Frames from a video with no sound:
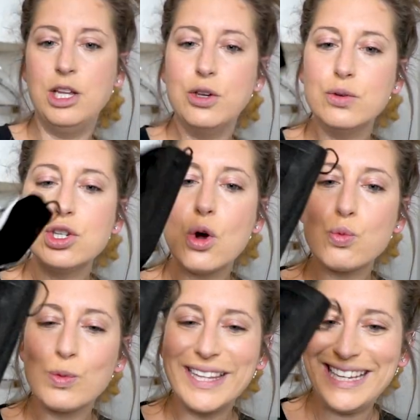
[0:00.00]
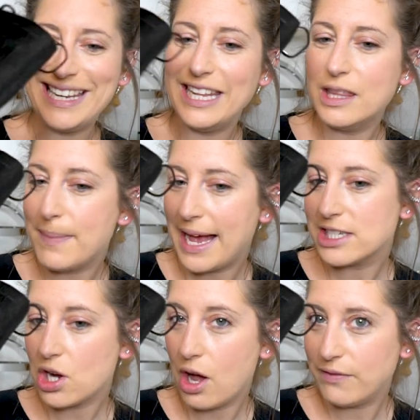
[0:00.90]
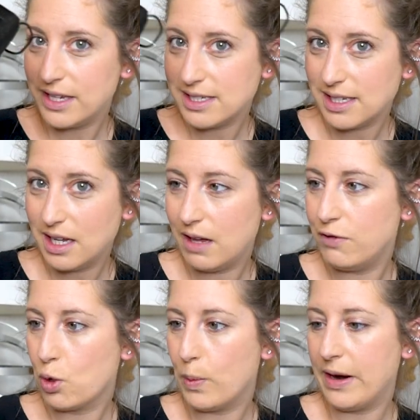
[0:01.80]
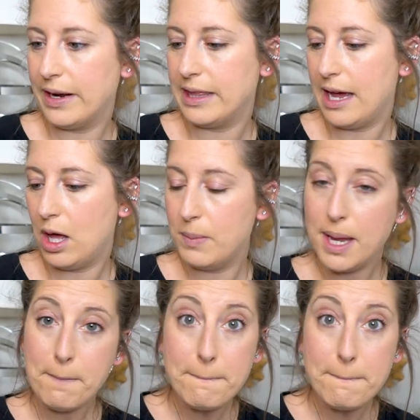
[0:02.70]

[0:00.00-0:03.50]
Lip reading: You don't really need the mask, obviously, if you're wearing the helmet,